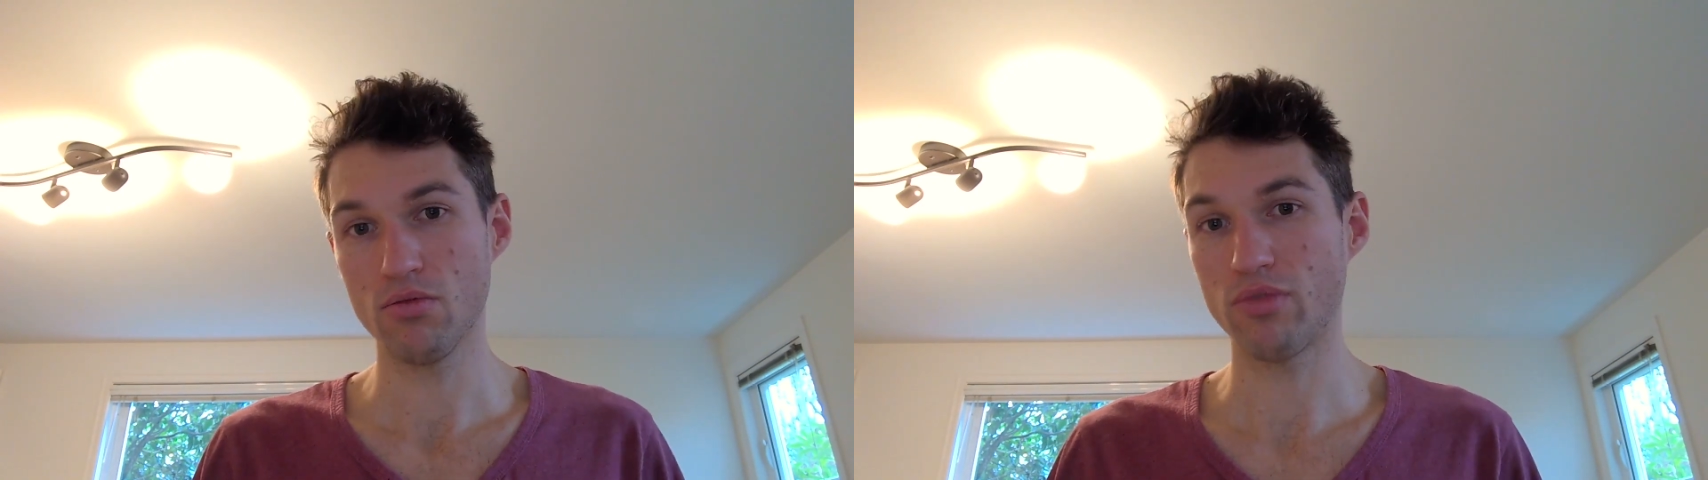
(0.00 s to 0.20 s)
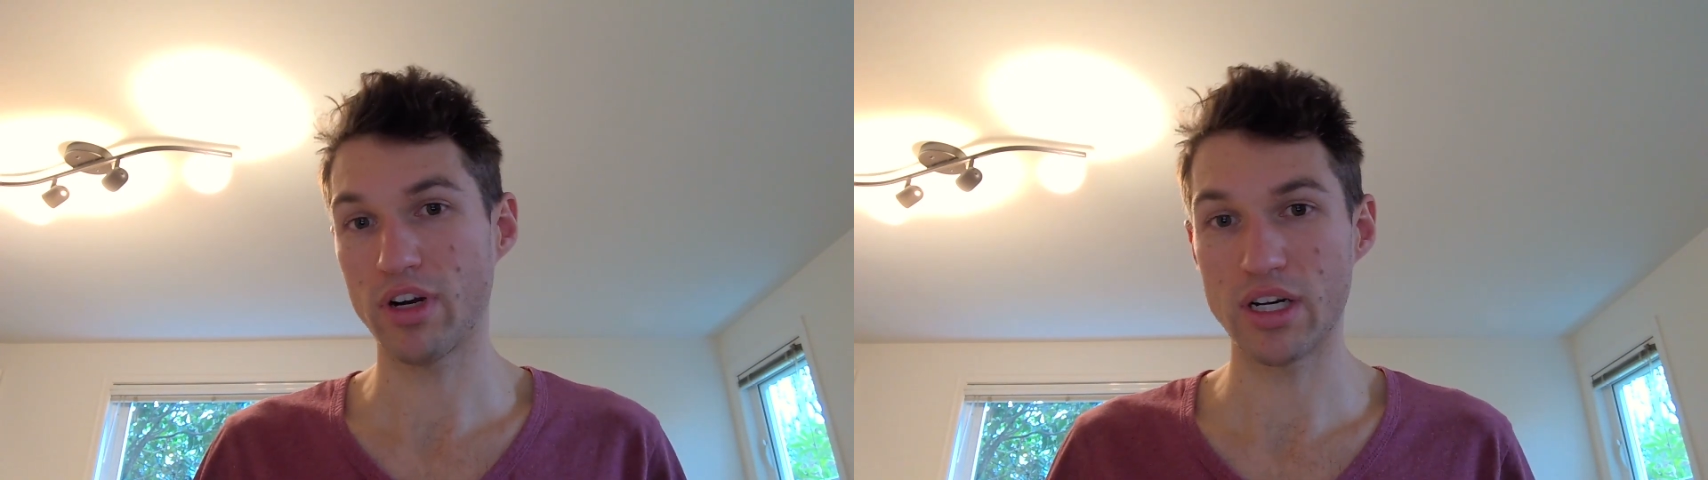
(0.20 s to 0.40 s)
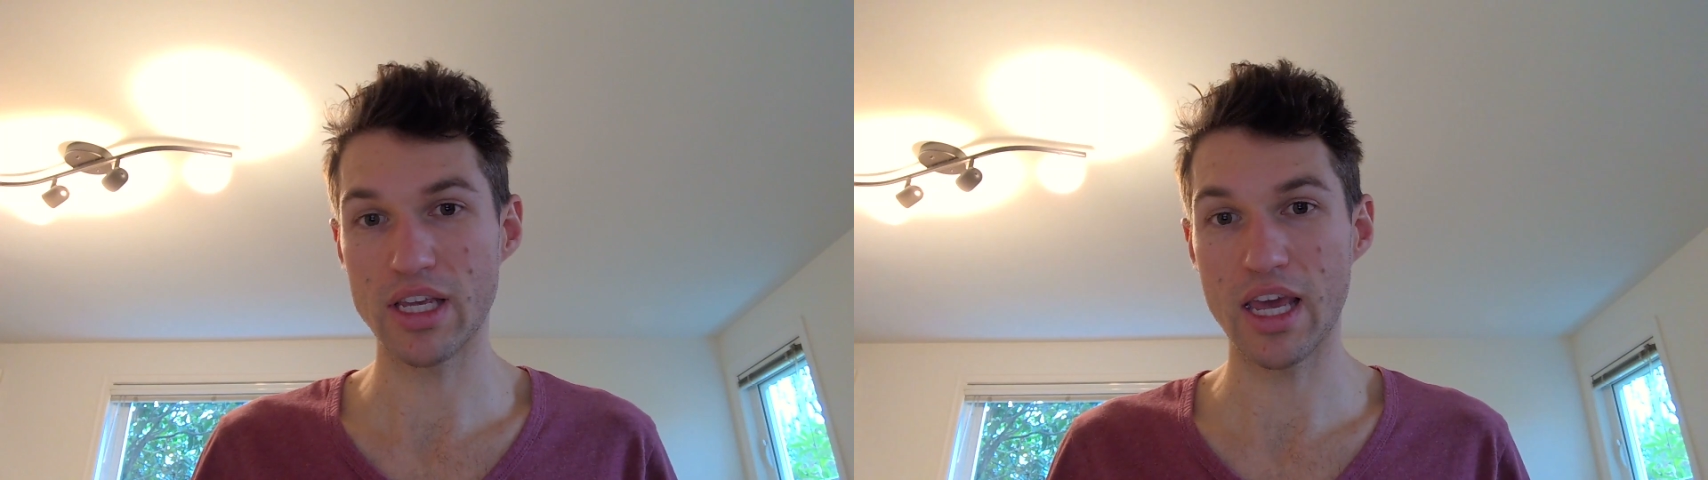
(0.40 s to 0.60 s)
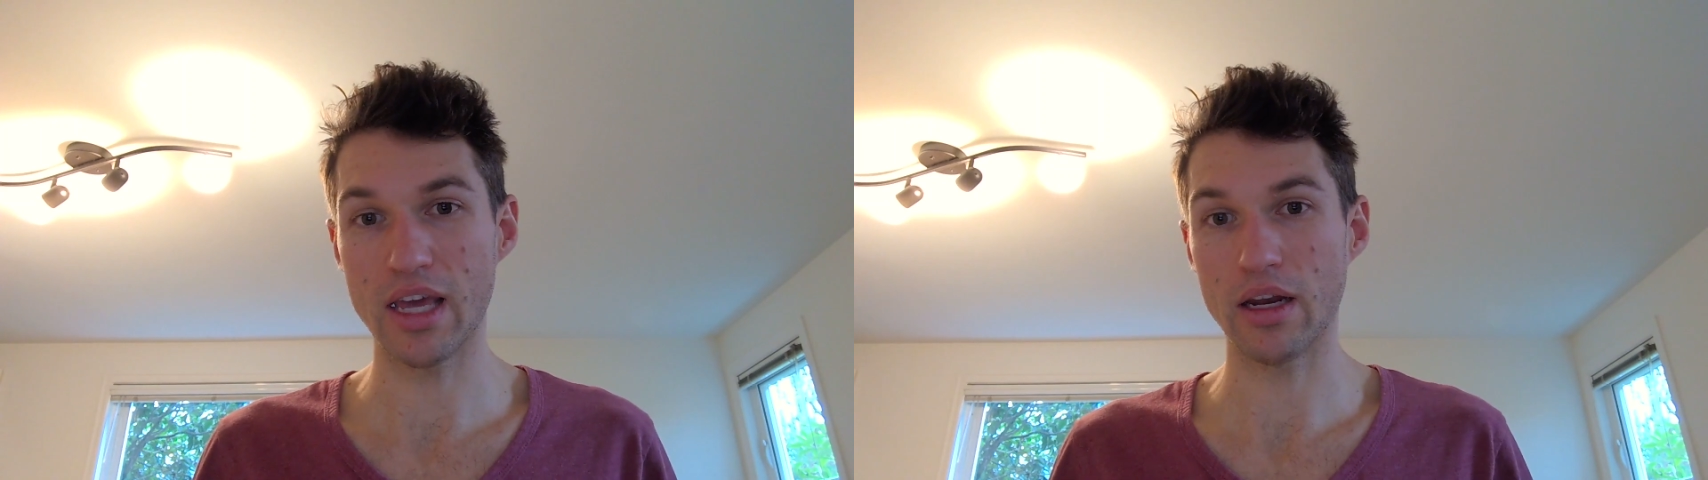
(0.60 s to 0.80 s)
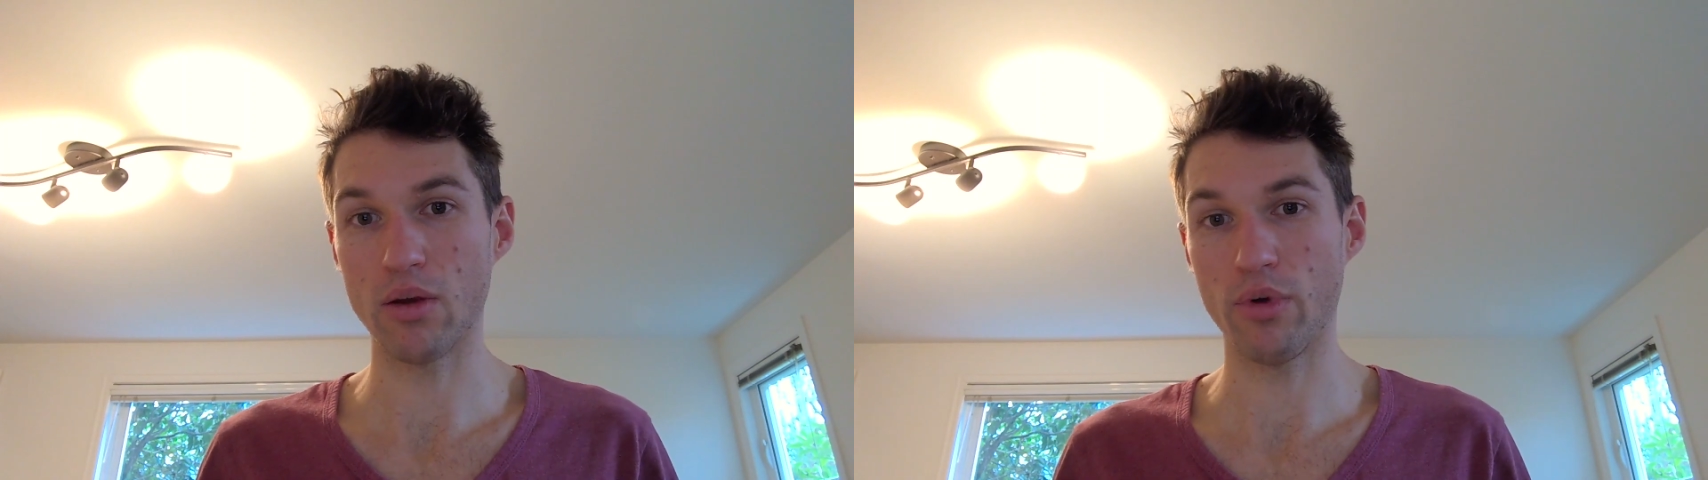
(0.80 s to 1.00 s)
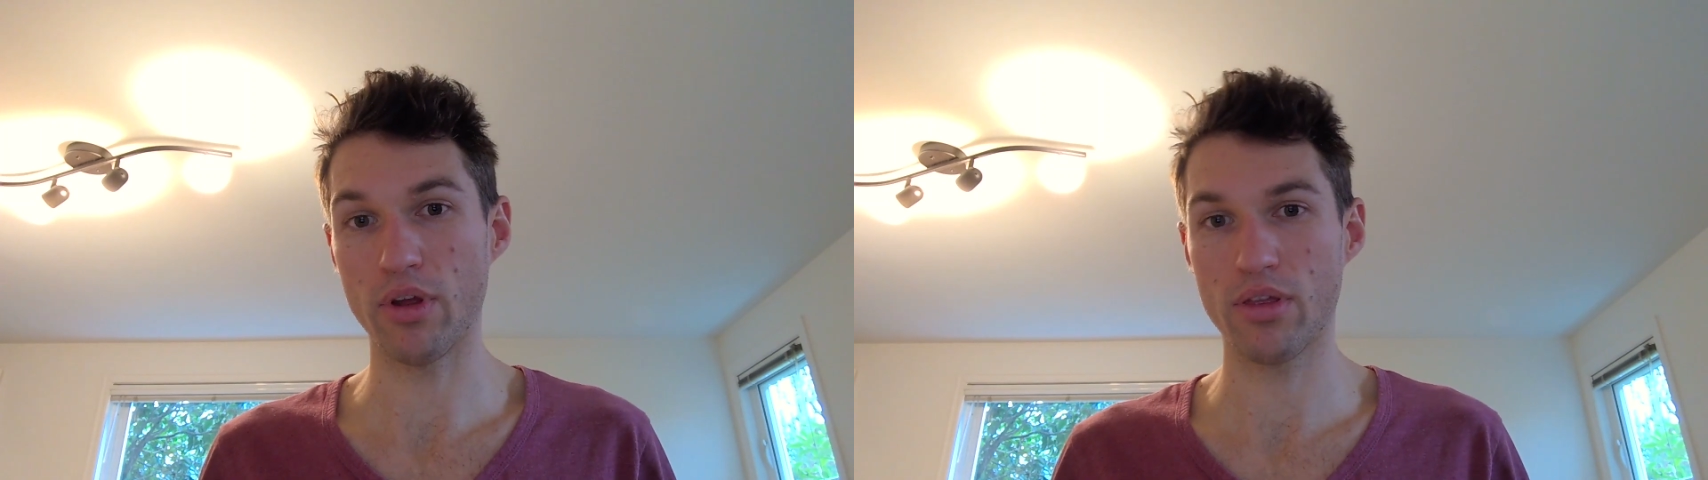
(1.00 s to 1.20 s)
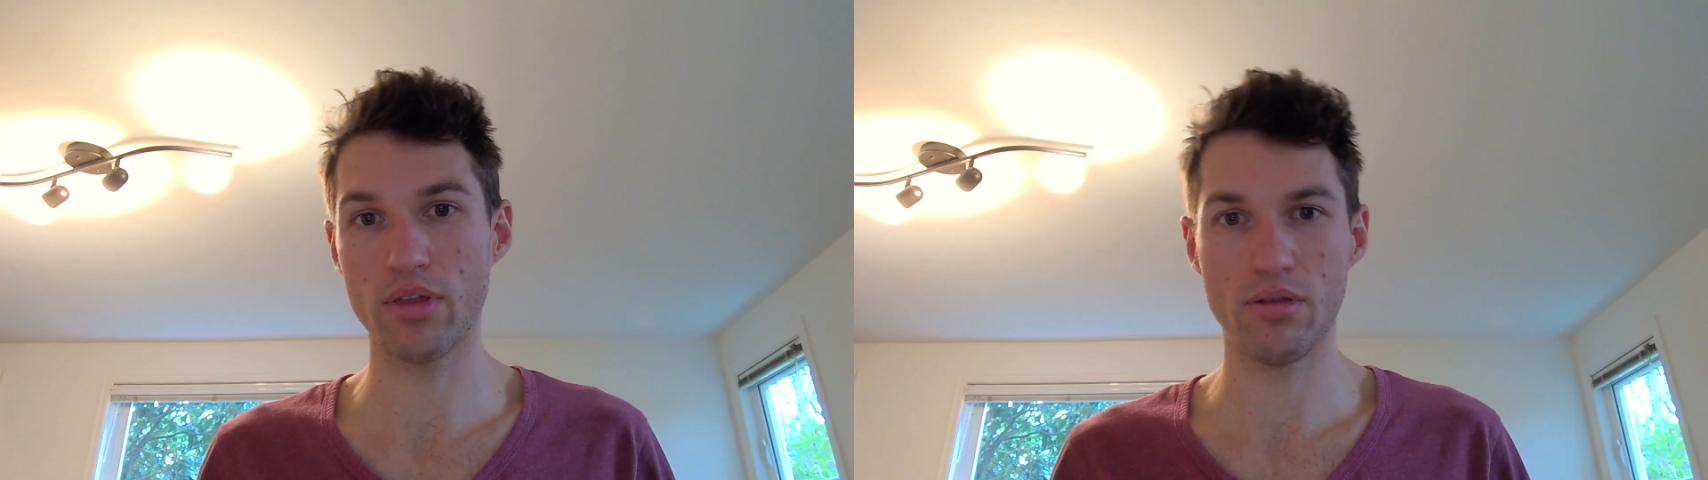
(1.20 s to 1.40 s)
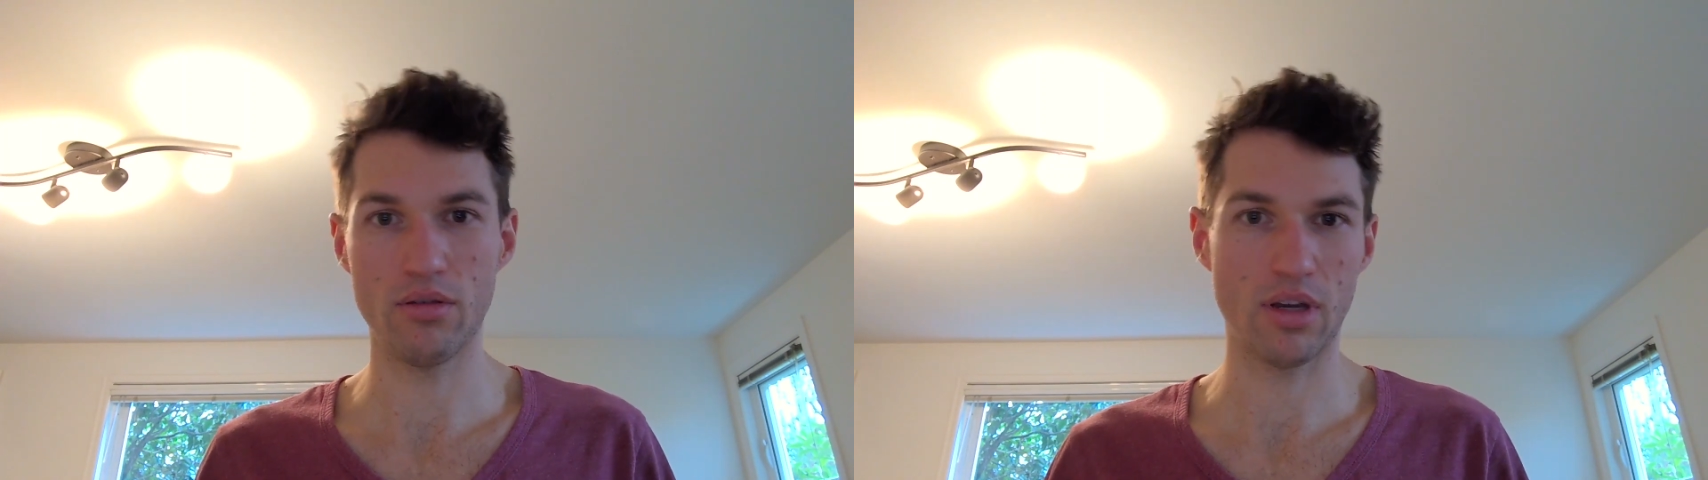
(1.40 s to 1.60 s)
run it again with